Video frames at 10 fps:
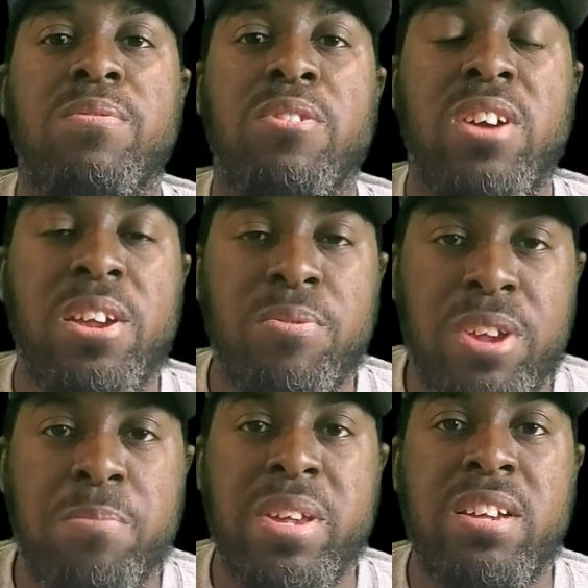for a
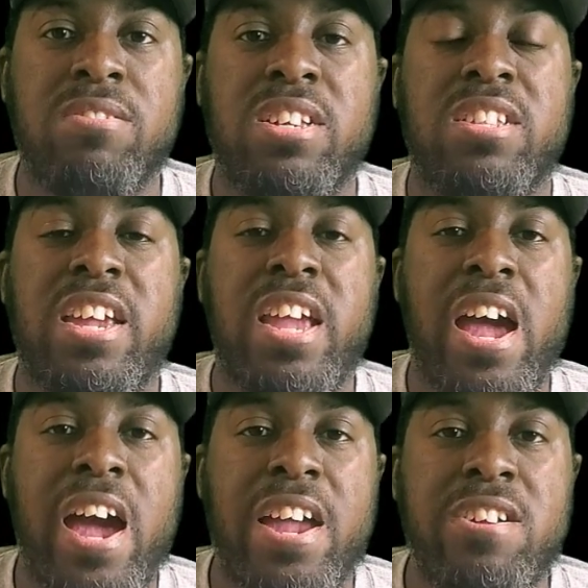rebuild, then they
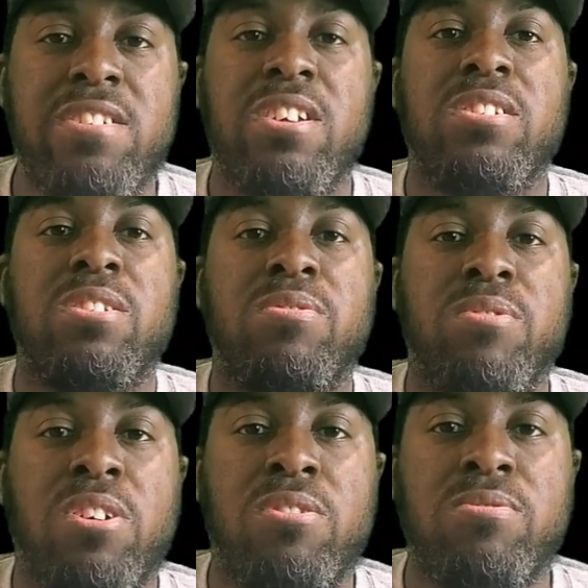hired the
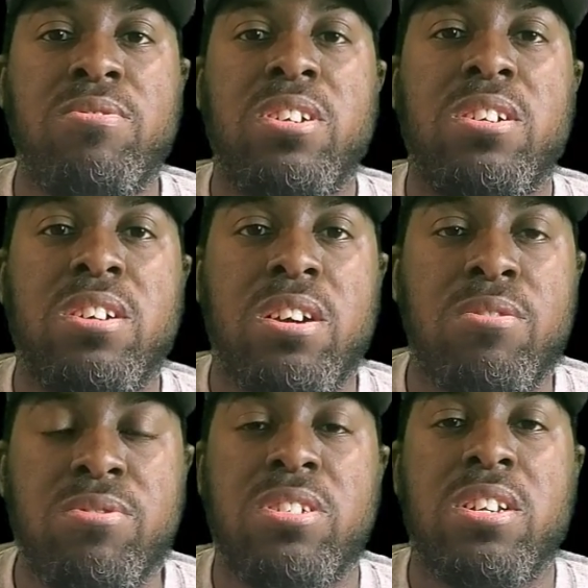wrong
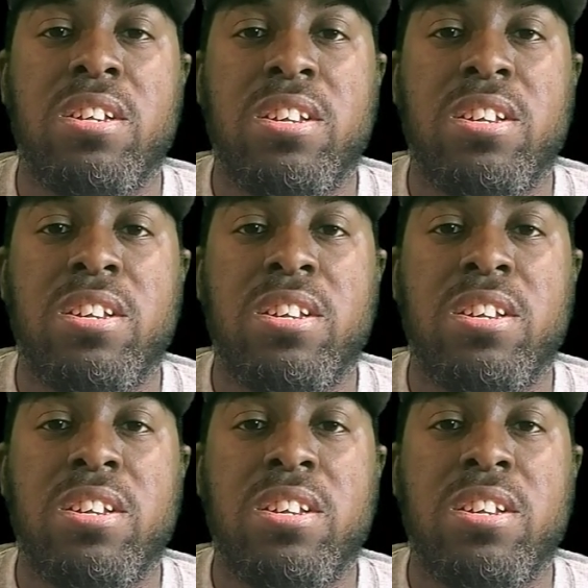coach.